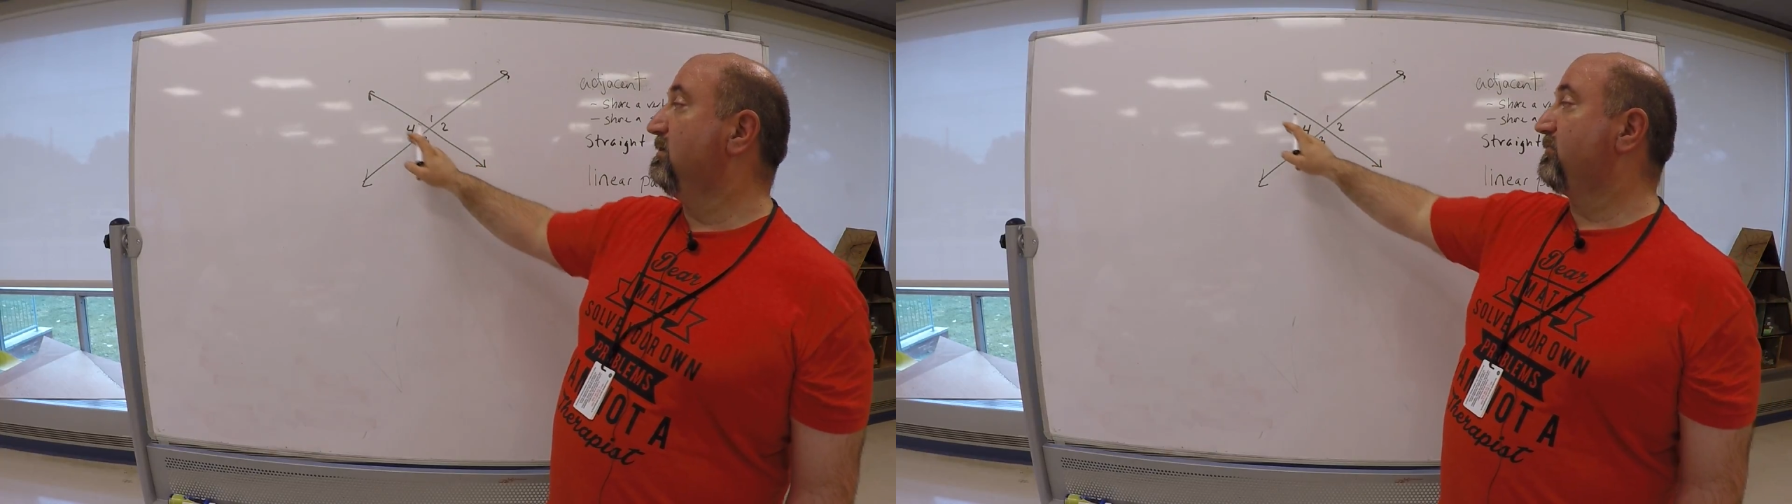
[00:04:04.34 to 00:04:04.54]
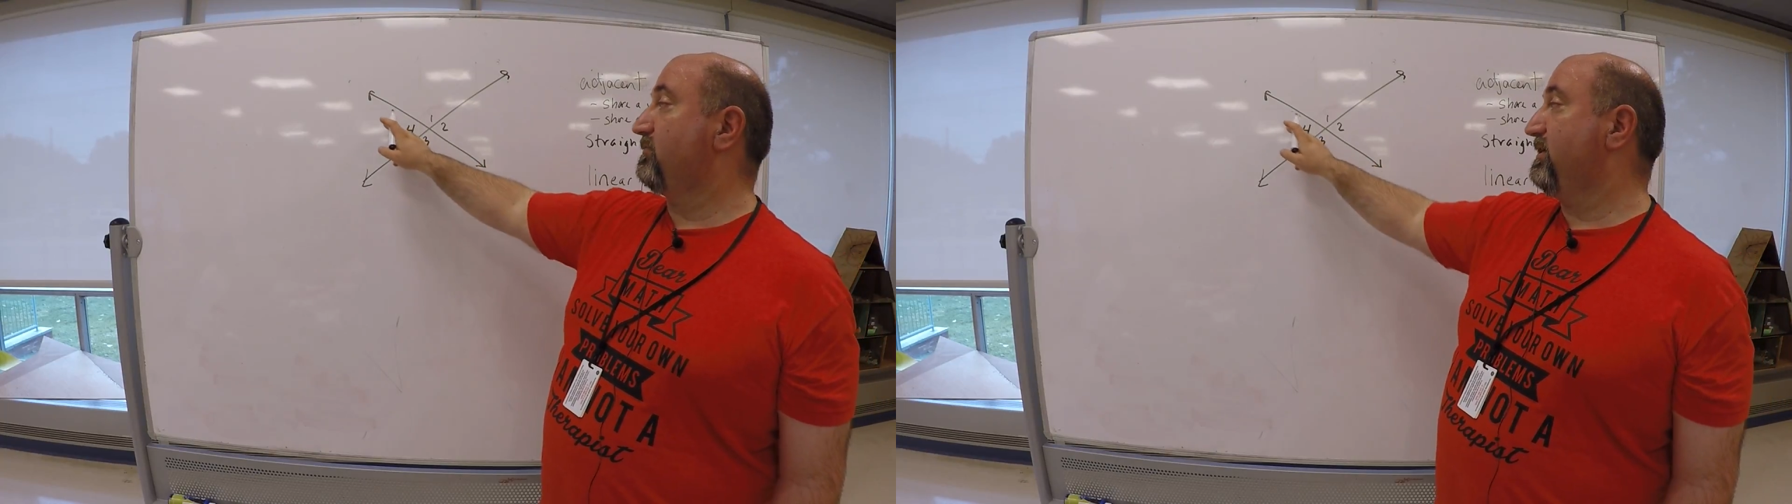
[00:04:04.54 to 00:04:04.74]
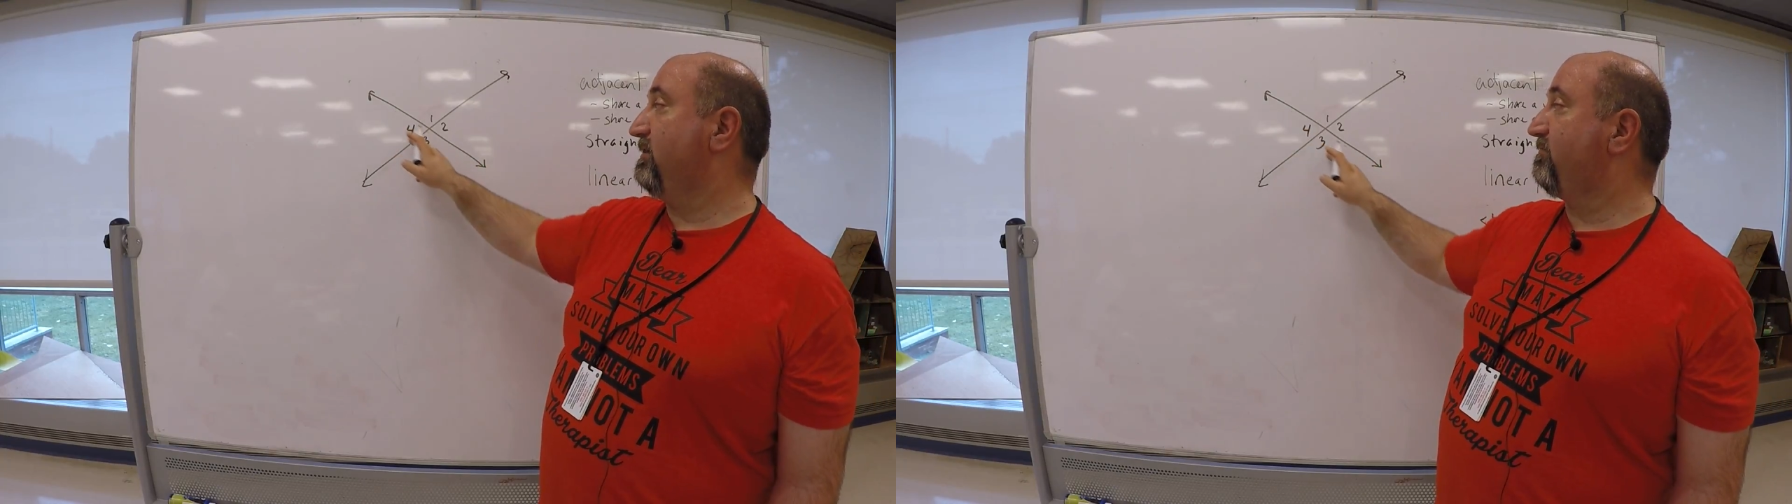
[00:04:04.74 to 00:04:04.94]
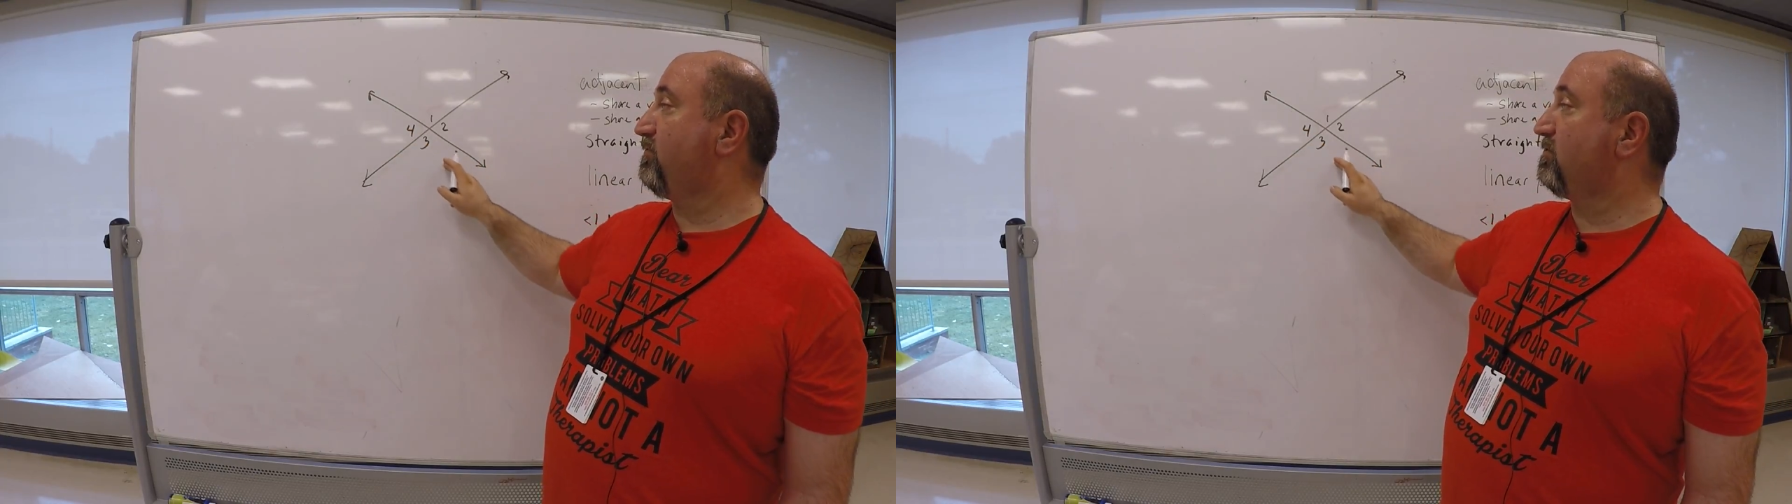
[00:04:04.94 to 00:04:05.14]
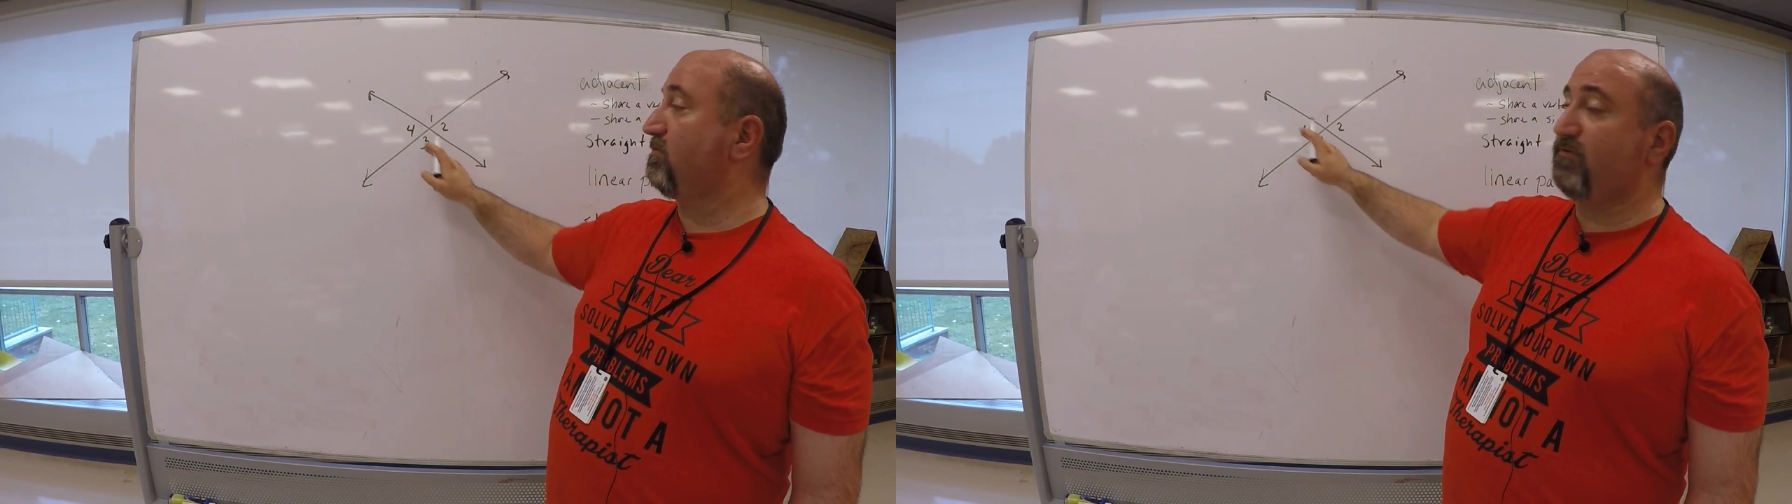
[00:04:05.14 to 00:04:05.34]
3 and
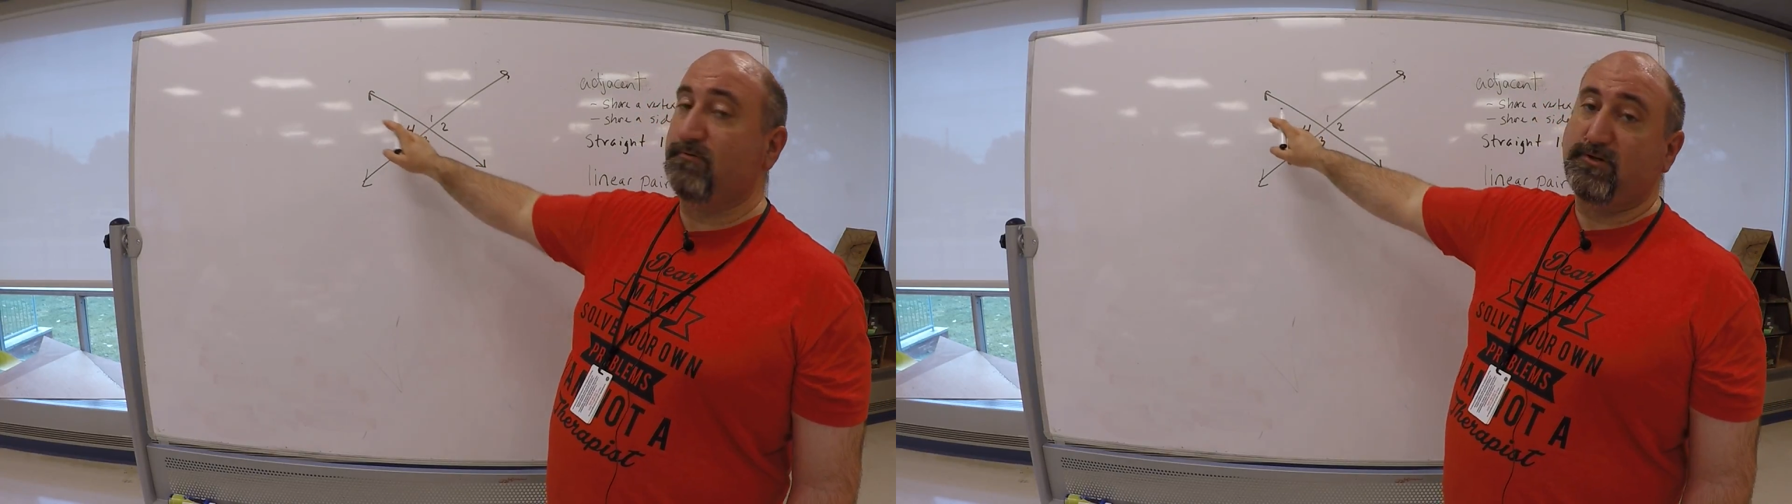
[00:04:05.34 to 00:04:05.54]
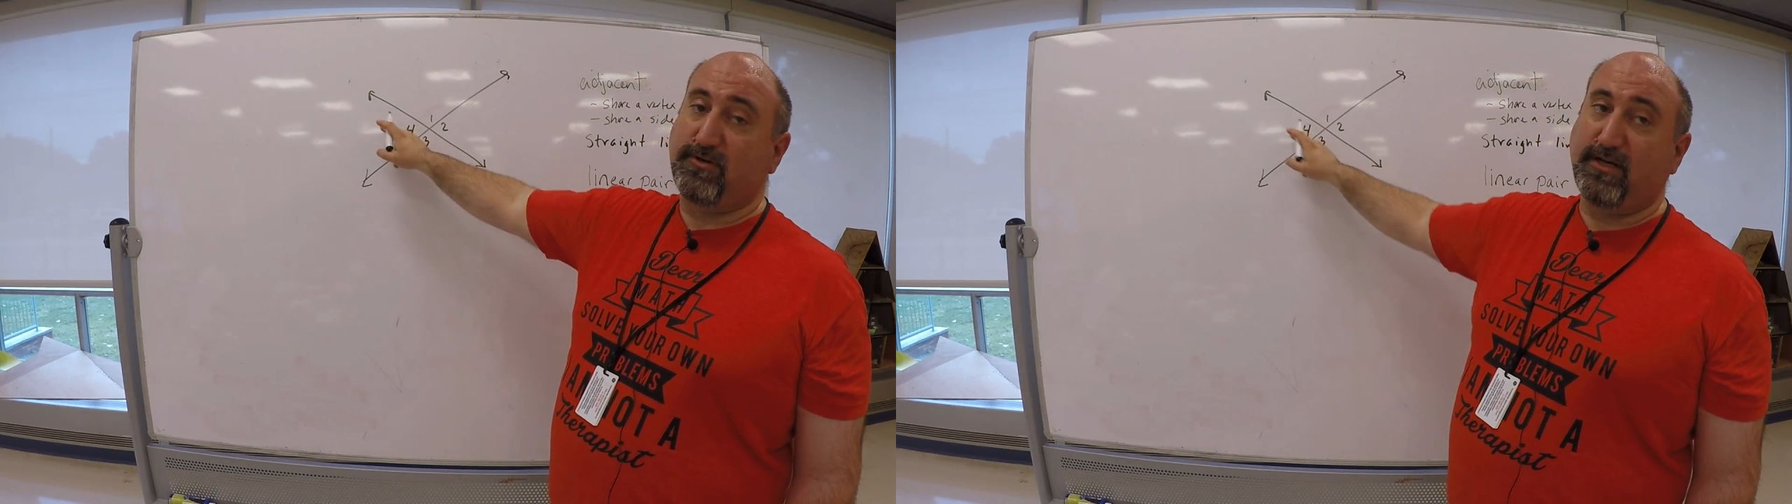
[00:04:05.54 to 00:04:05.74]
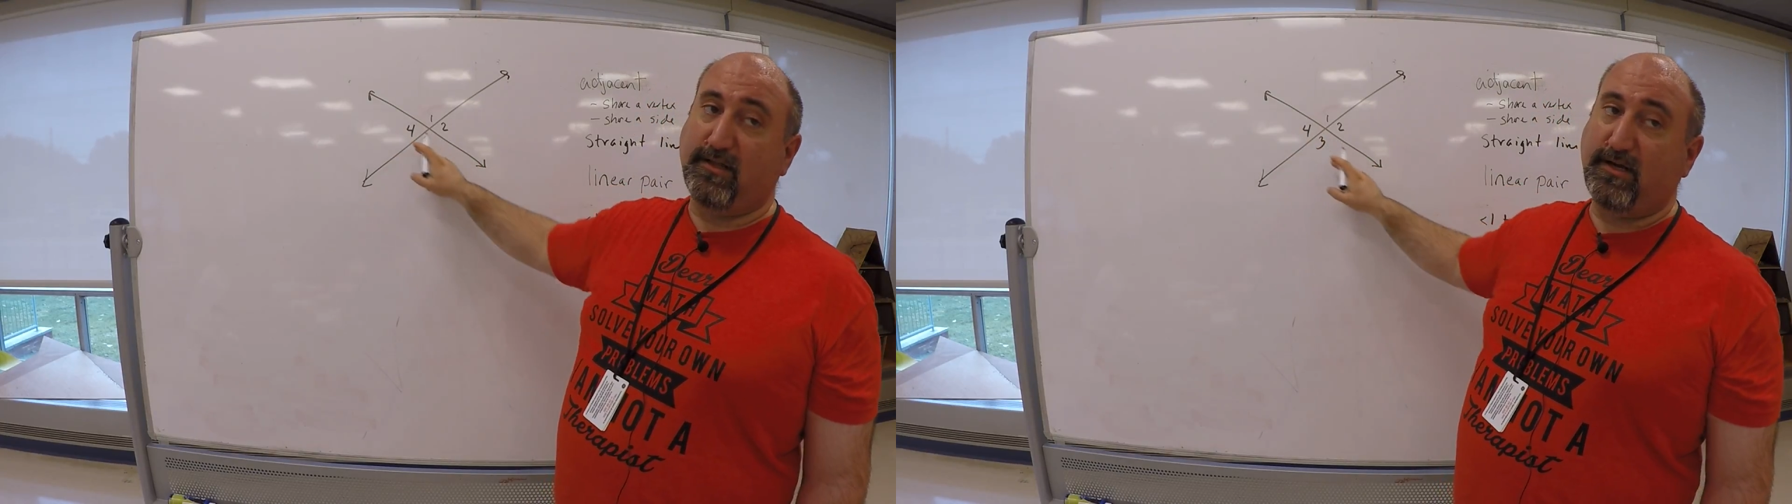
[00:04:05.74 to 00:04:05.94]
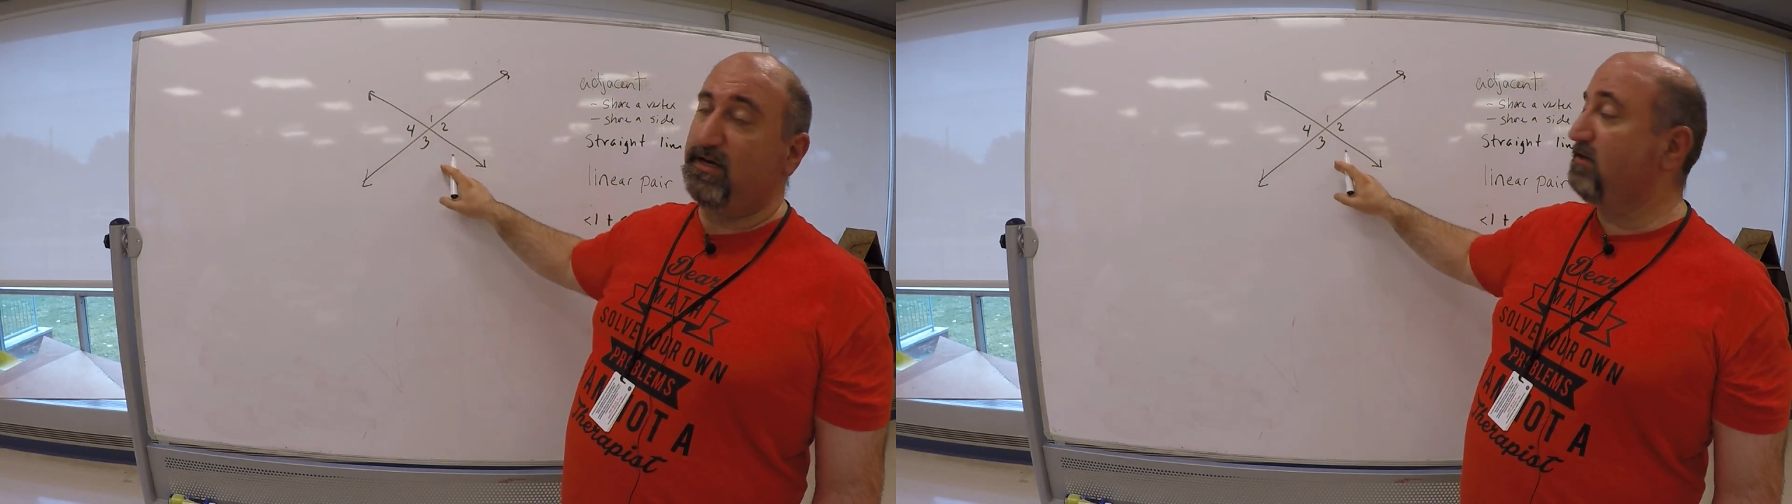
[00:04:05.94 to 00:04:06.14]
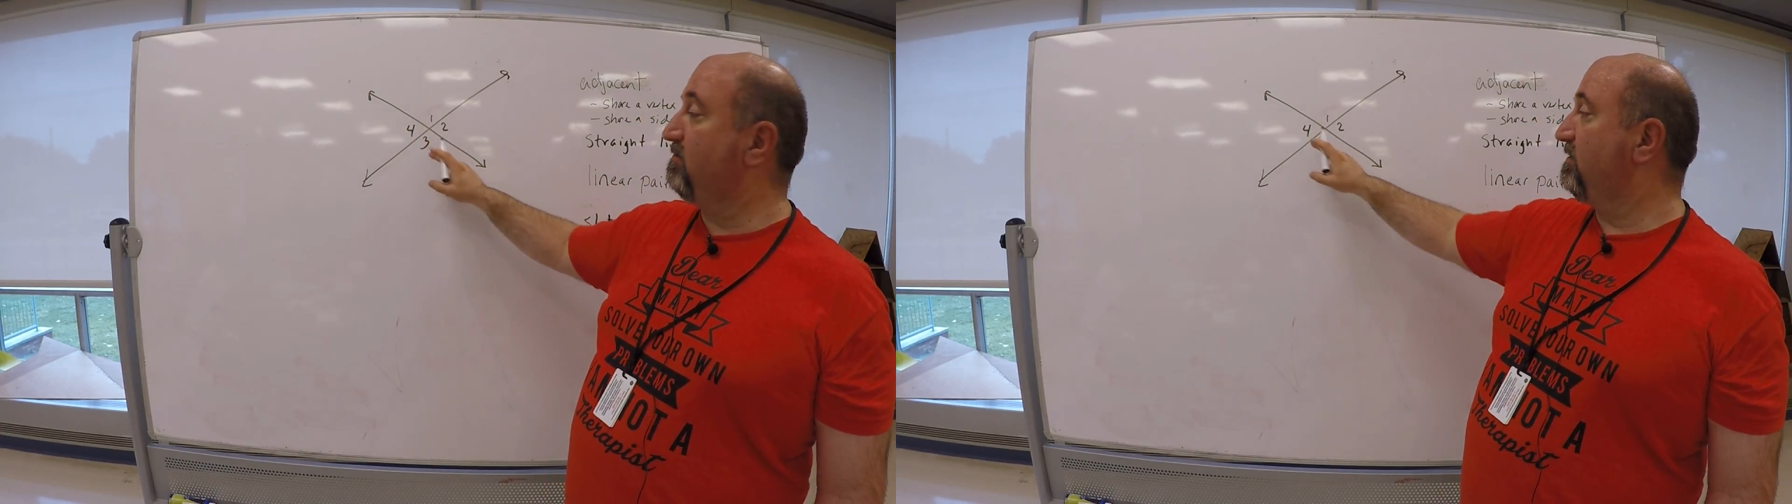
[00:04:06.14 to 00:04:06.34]
4 form a straight line,